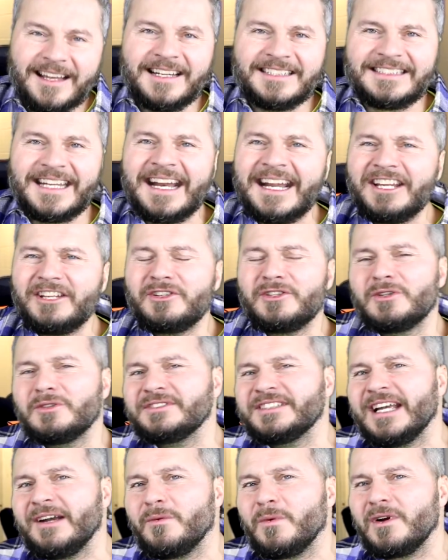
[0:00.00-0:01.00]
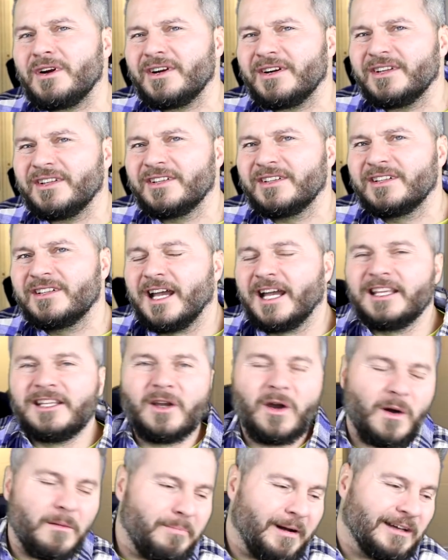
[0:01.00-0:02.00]
Is that how you use that word?
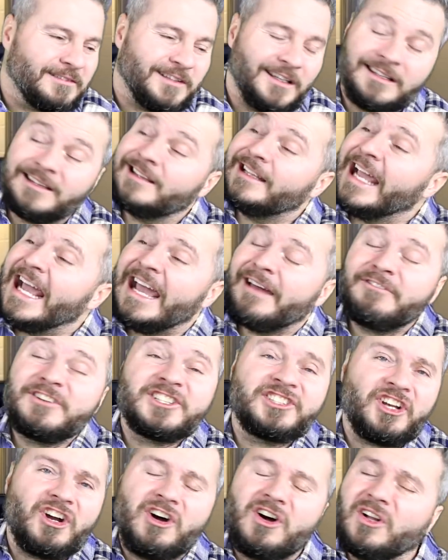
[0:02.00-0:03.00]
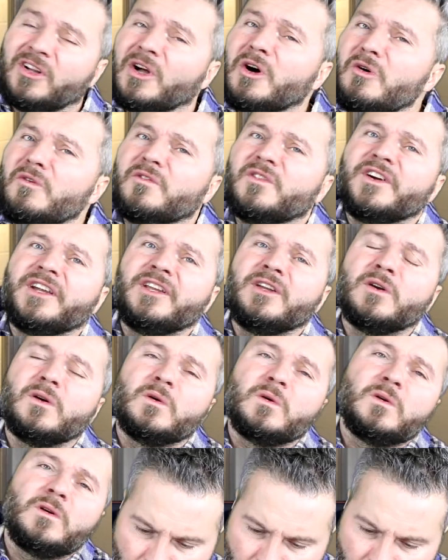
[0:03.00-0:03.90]
Yo, I'm about to lavish all over you.